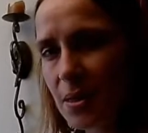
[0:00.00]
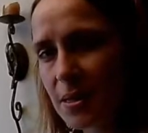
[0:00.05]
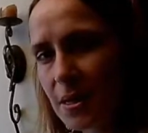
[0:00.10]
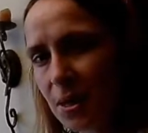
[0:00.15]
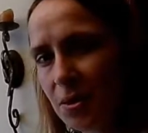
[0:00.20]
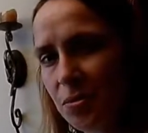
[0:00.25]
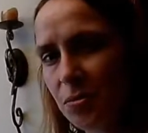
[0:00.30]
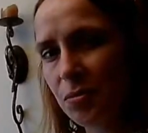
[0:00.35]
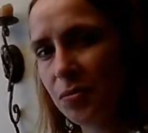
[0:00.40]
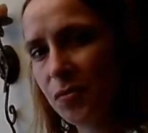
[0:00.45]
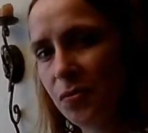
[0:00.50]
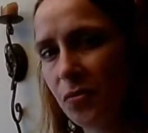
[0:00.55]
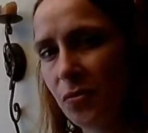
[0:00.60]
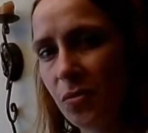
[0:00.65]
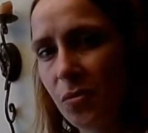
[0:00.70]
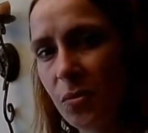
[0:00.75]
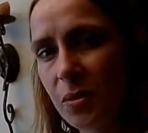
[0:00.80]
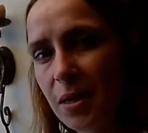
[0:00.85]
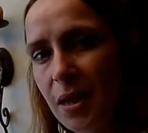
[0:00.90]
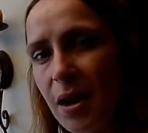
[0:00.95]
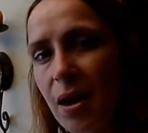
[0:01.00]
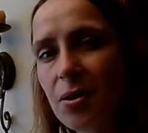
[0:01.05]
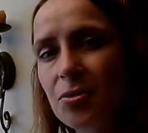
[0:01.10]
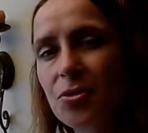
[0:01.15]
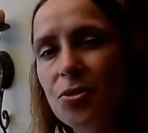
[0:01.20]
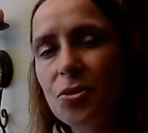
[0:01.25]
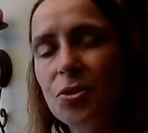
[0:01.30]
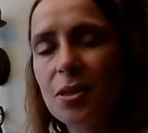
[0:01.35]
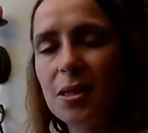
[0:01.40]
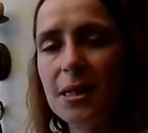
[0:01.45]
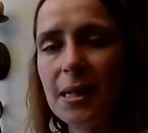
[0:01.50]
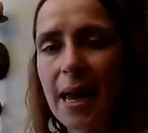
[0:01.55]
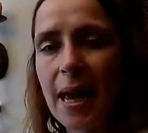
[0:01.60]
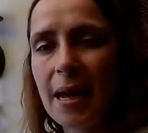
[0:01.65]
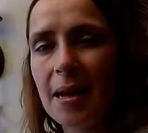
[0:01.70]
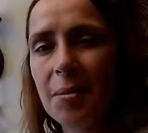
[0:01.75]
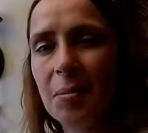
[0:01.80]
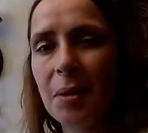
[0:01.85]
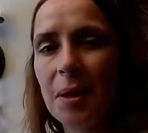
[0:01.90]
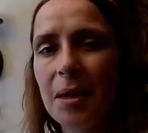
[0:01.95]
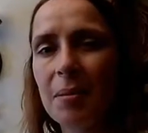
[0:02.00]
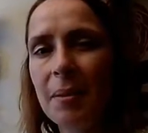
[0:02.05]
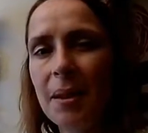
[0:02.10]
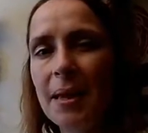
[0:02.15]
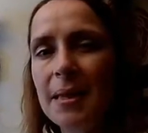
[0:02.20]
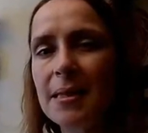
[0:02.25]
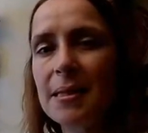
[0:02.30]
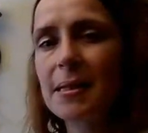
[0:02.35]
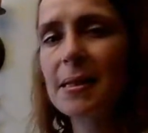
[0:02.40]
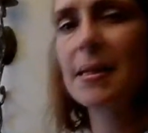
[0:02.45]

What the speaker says: settled for was a 110mm